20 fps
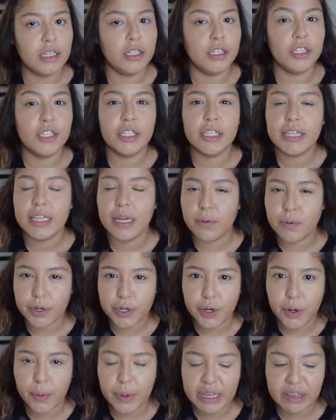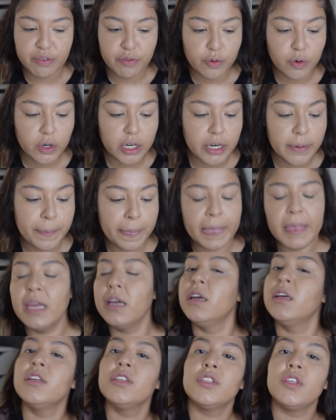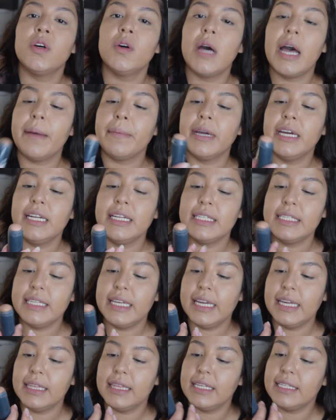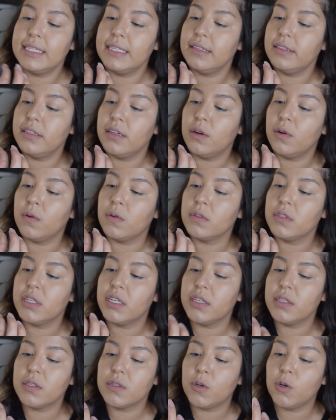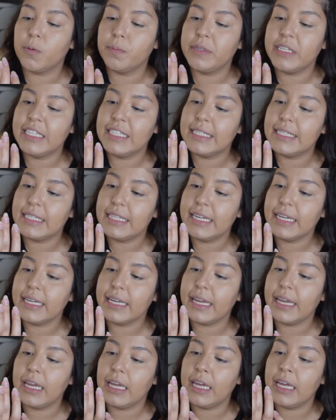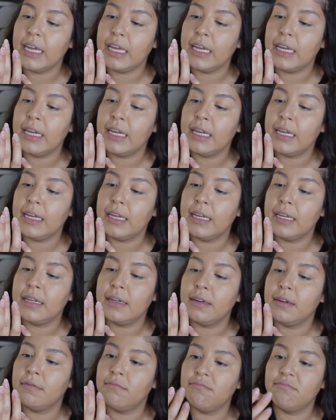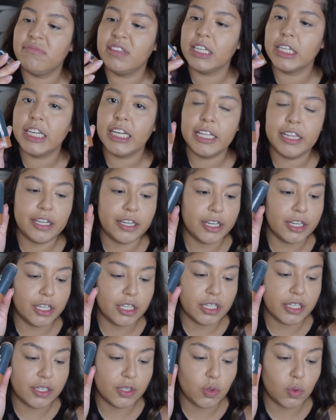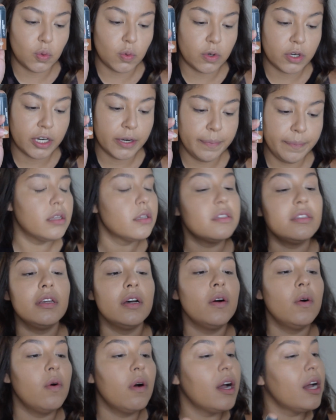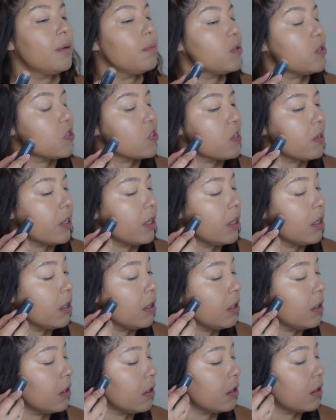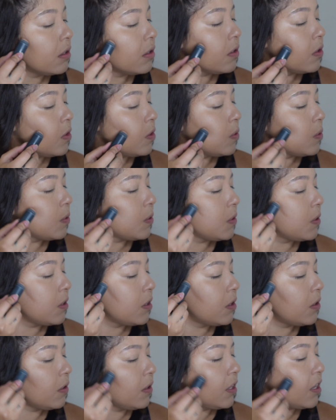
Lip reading: look that we're going for. So I'm going to take, this is the Ulta sculpting stick in the color contour. So I'm just going to do a little